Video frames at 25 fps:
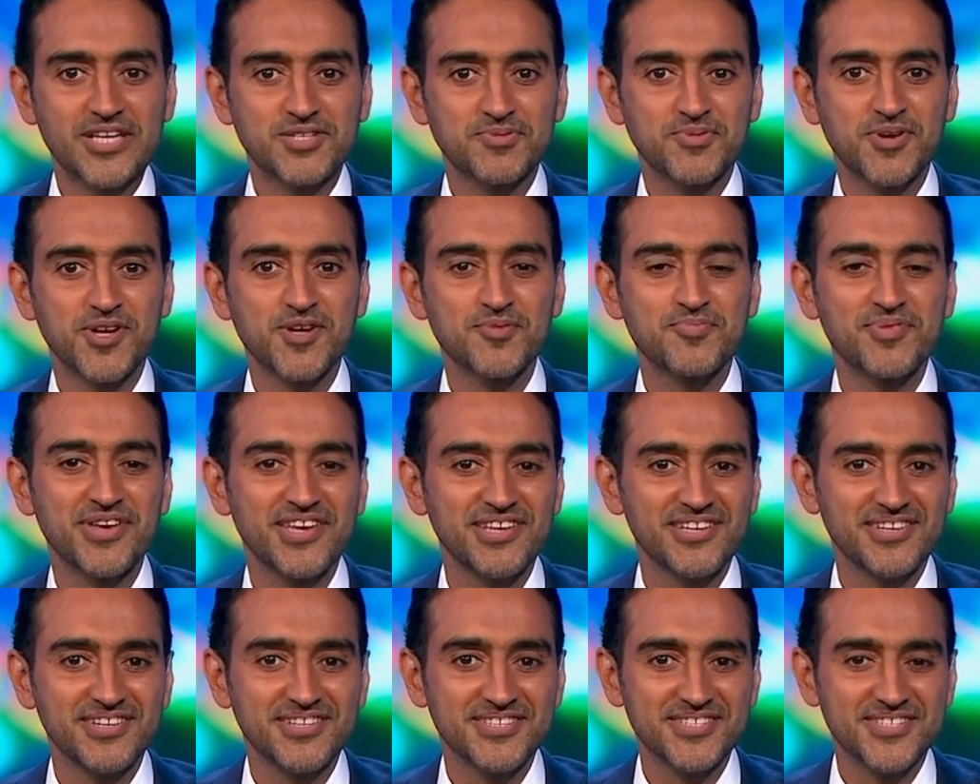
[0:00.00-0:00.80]
expert
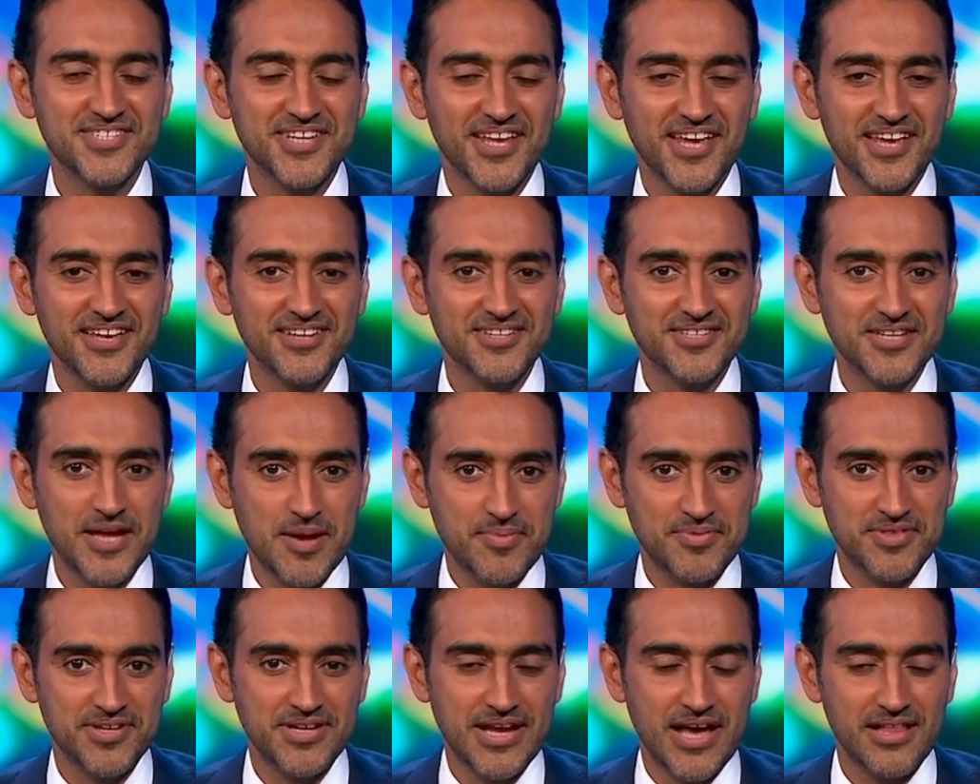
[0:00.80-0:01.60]
opinions to in
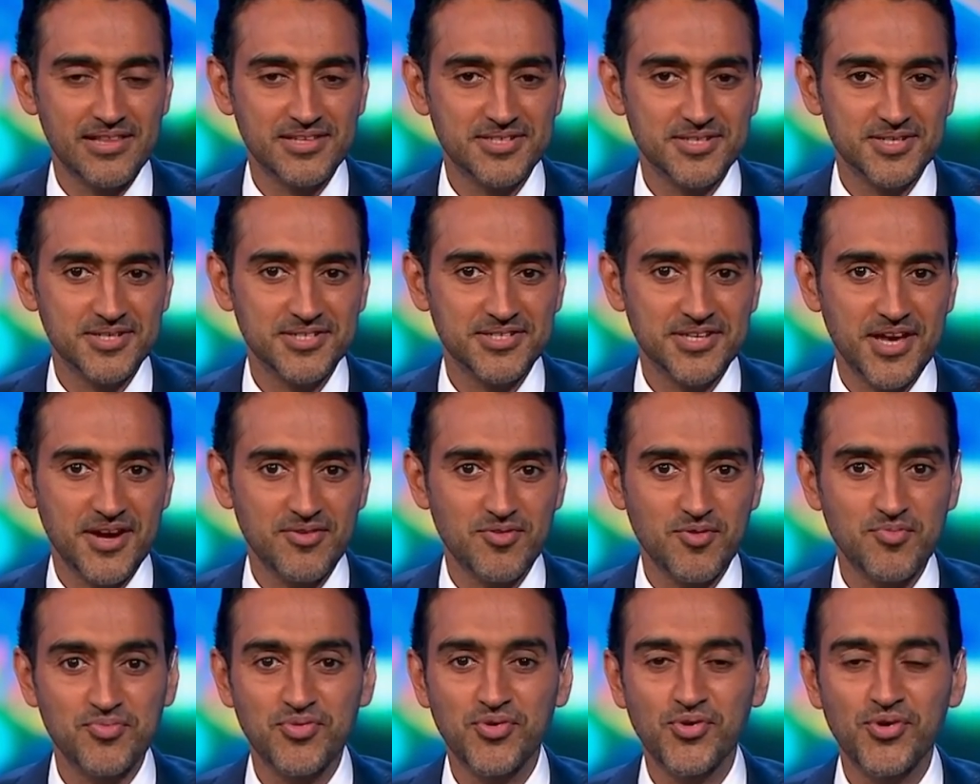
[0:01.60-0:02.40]
depth analysis
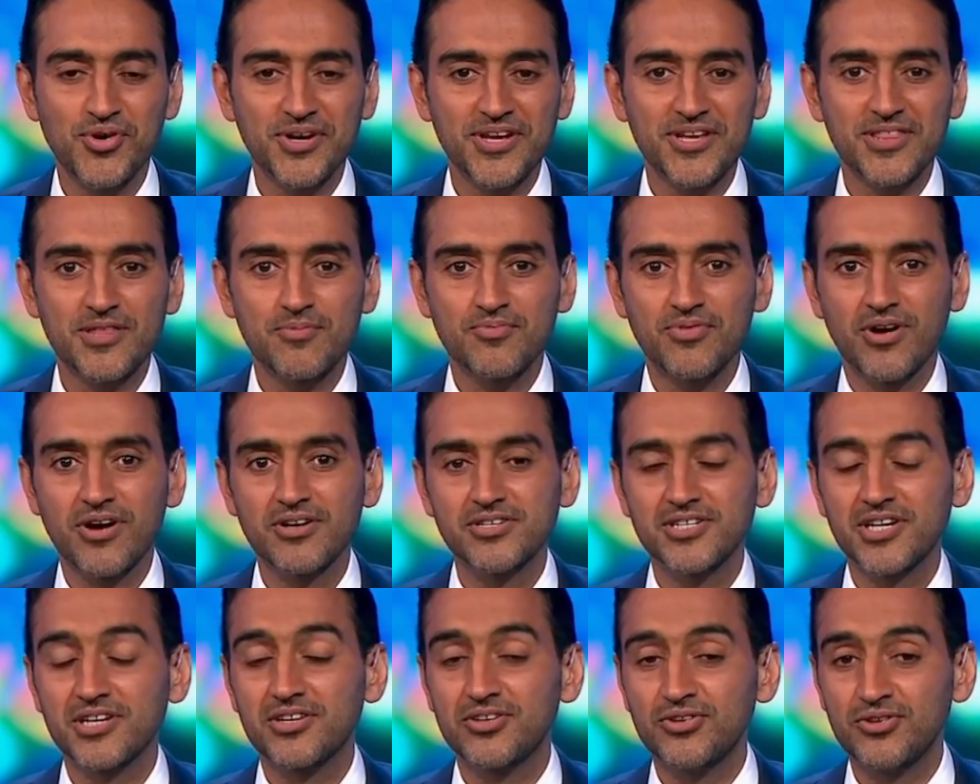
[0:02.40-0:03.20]
and reporting, the
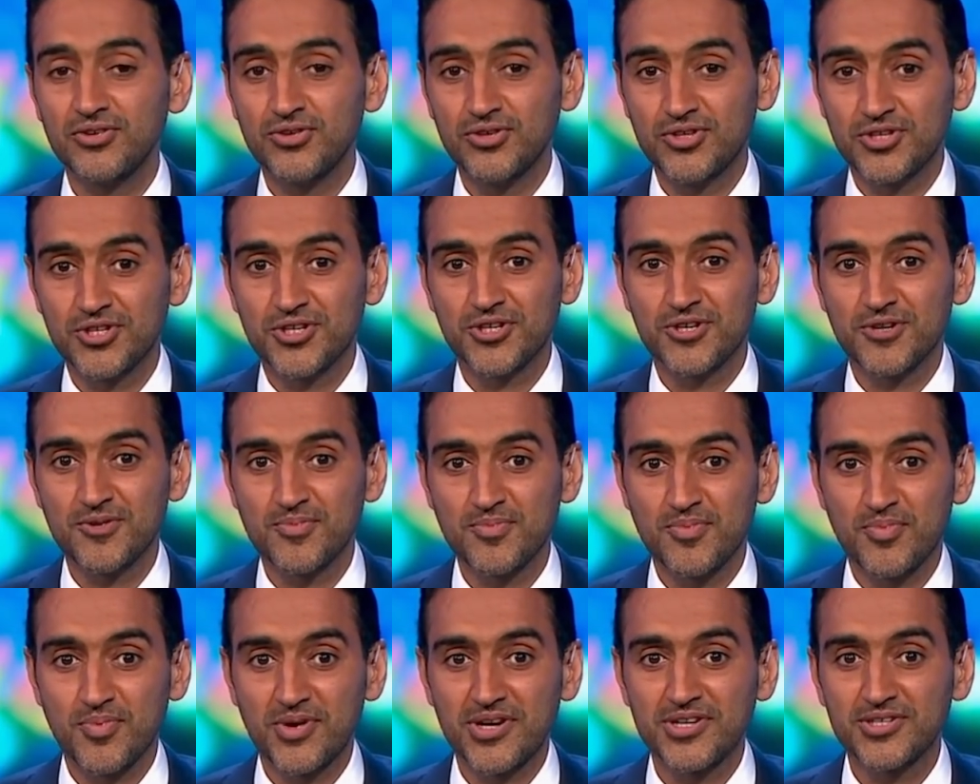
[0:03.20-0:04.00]
Project
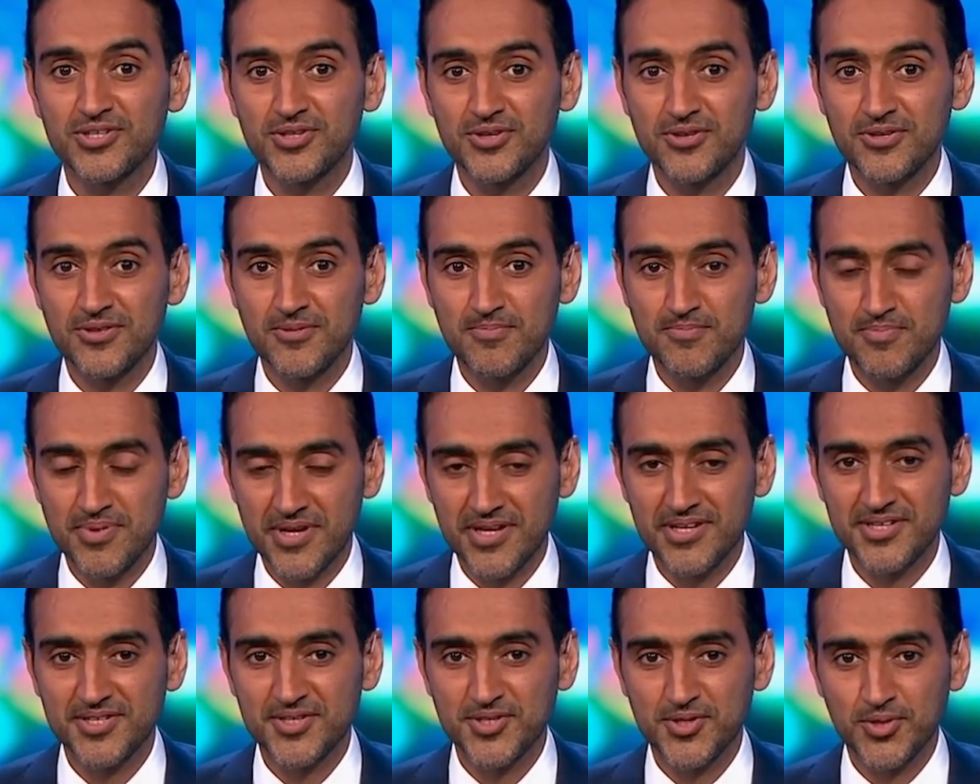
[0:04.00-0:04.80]
YouTube brings you the
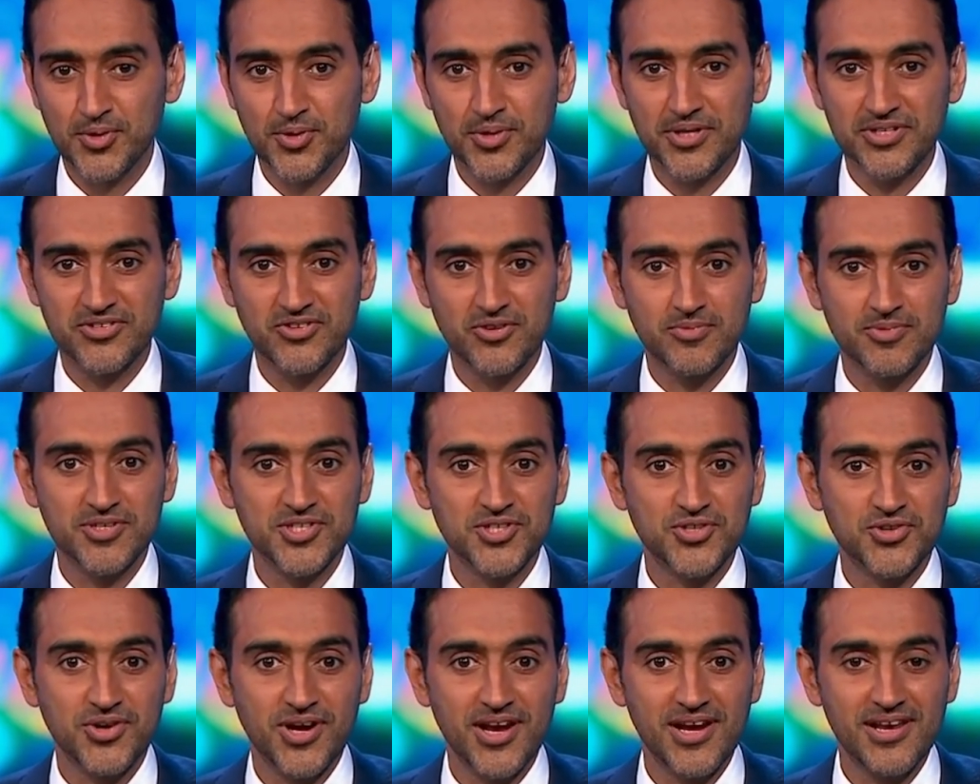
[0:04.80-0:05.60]
biggest stories from
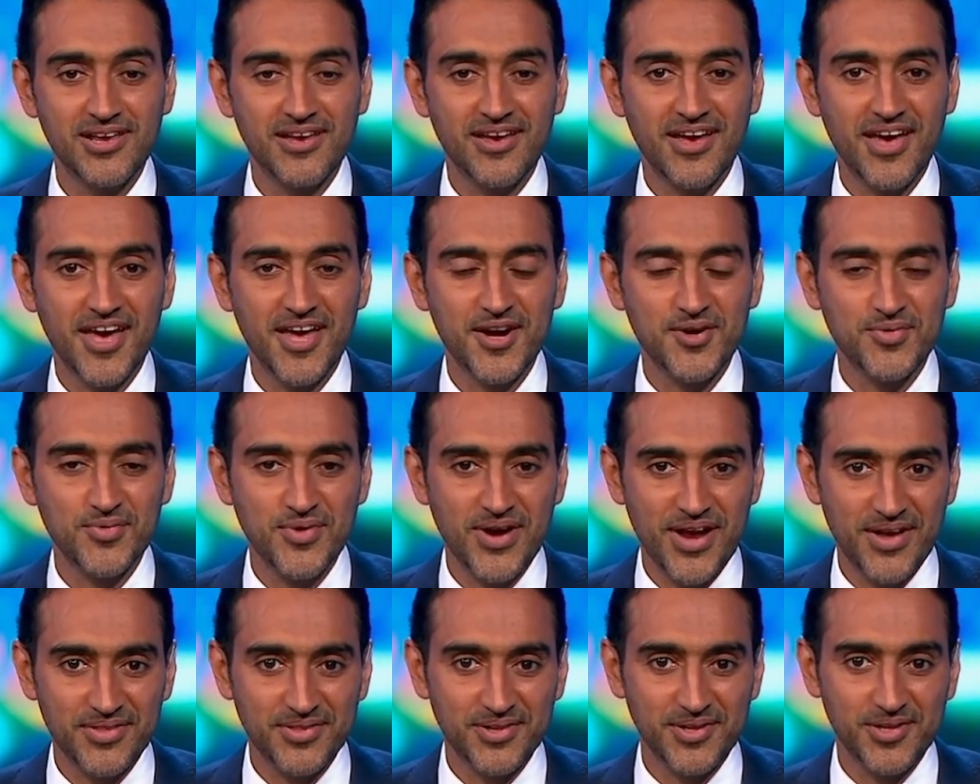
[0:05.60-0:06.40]
Australia and
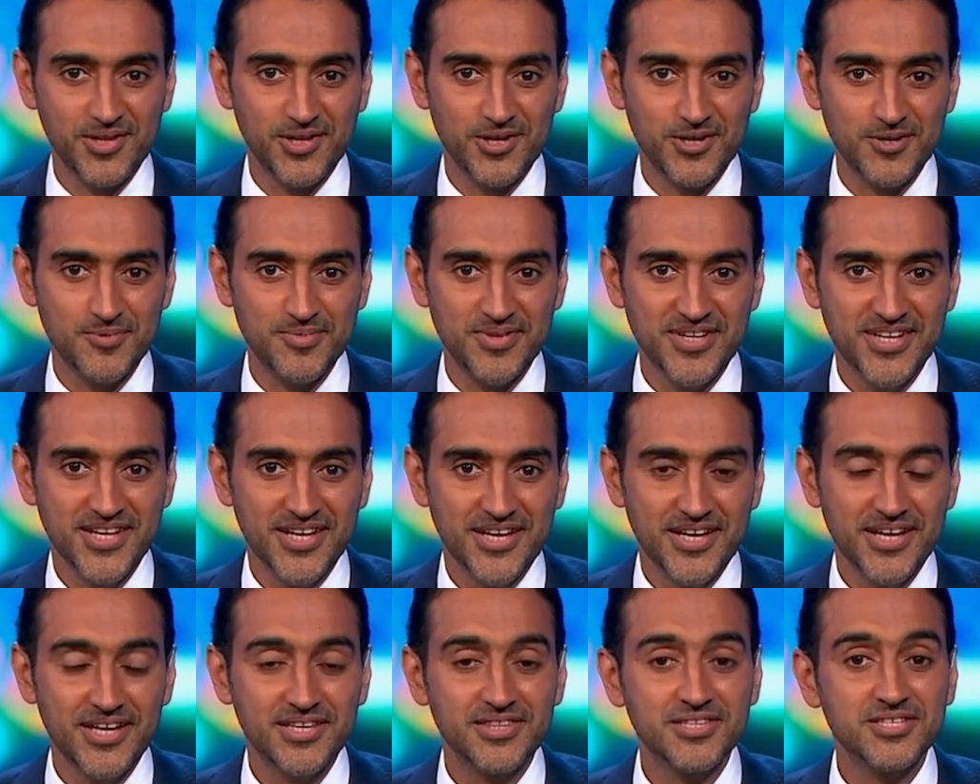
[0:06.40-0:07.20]
around the globe.
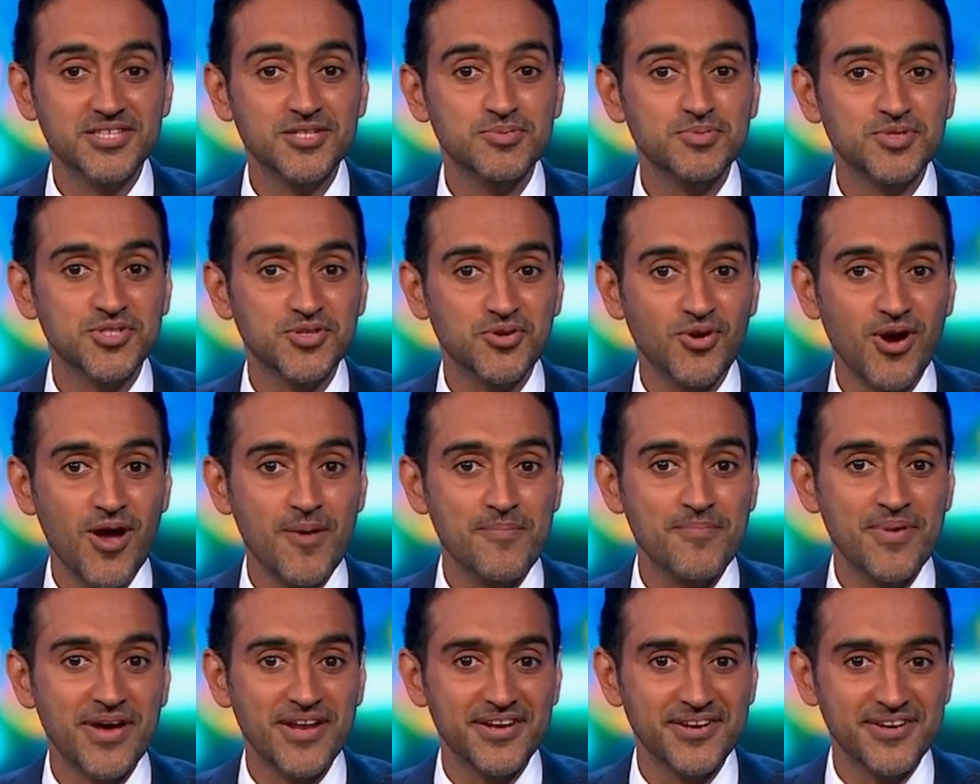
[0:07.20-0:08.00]
Hit the
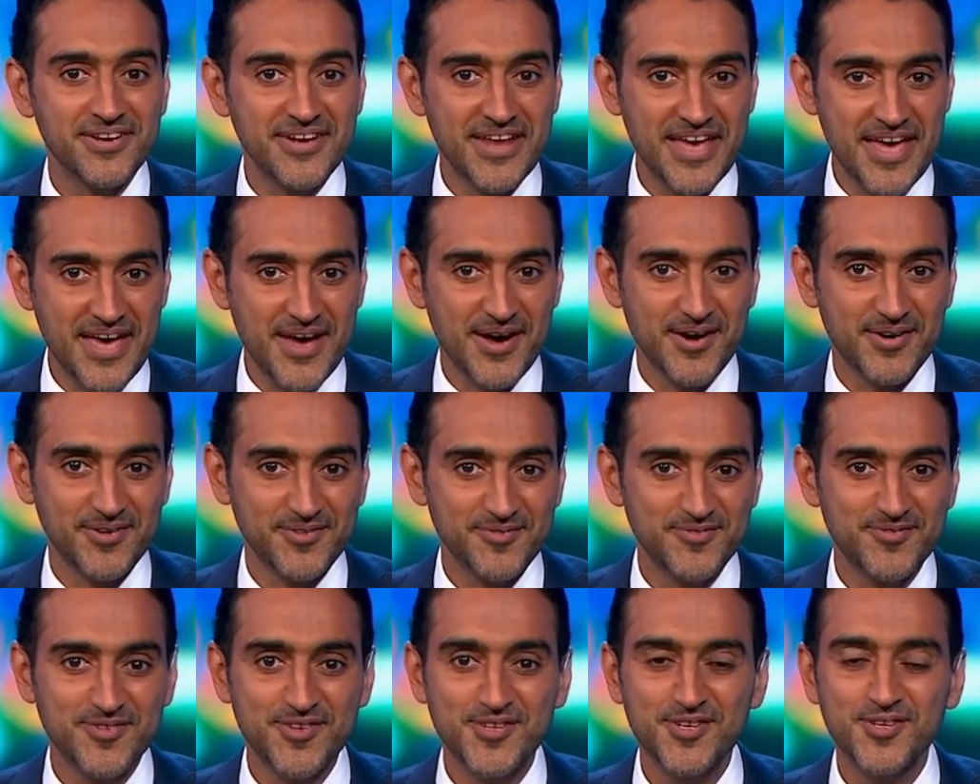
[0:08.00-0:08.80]
subscribe button
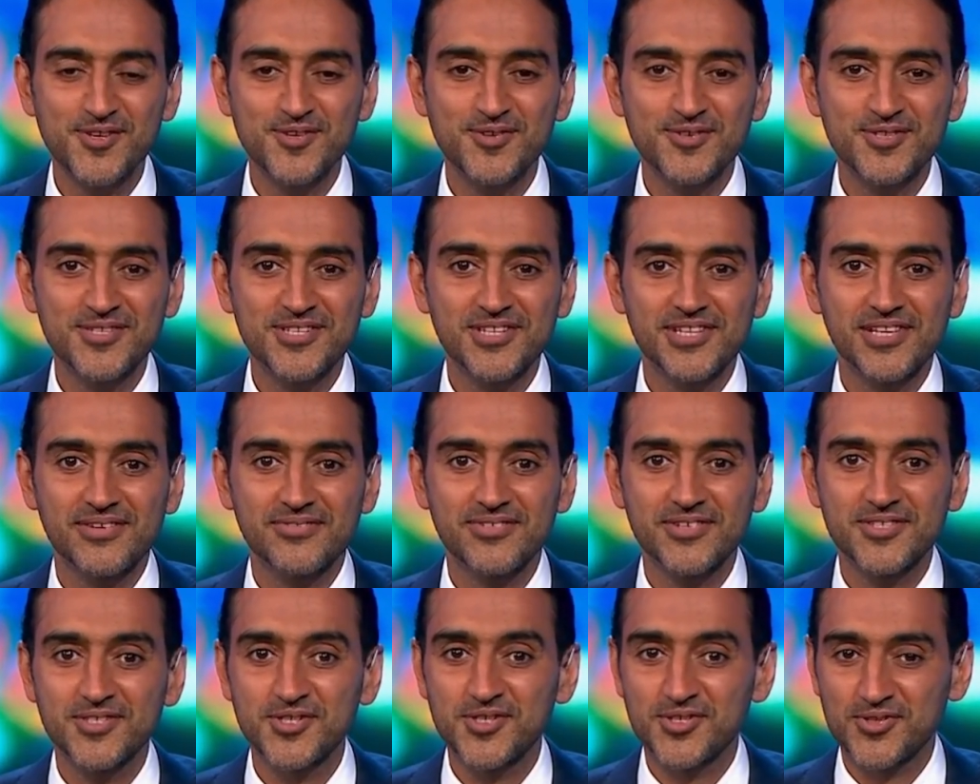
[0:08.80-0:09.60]
now for news
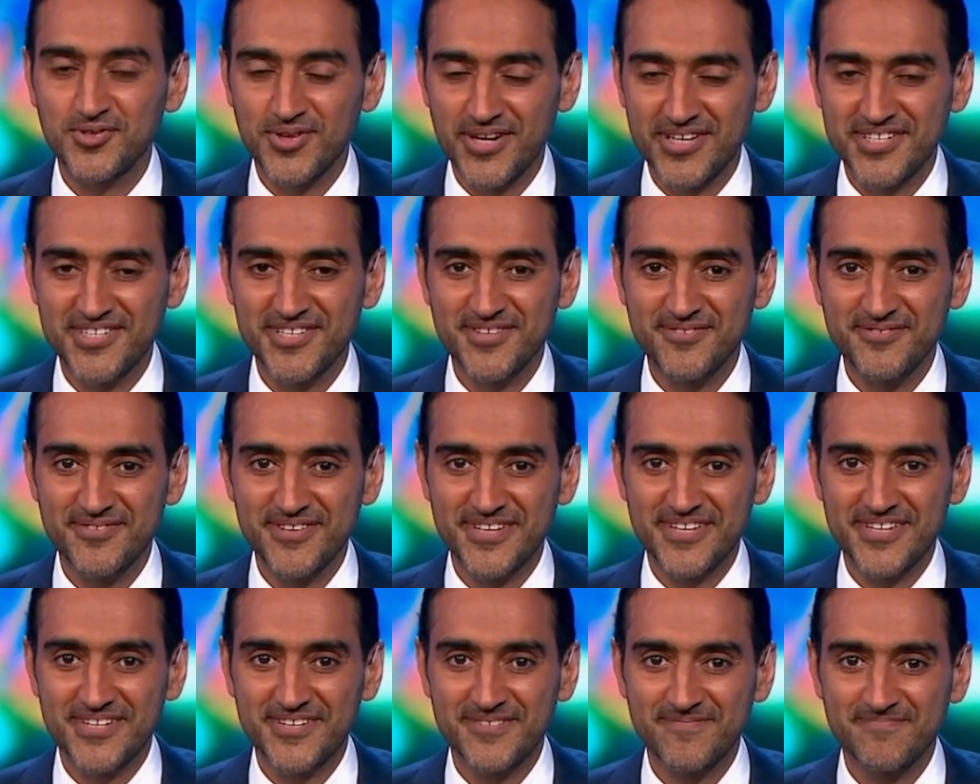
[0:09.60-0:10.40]
delivered straight to your
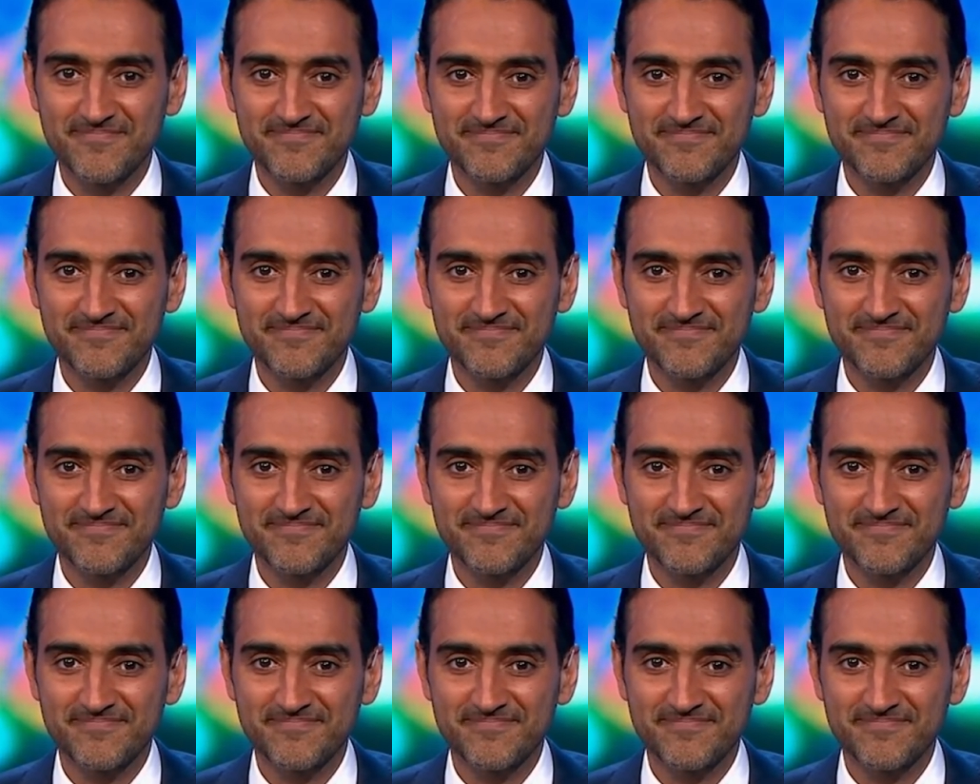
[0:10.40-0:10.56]
feed.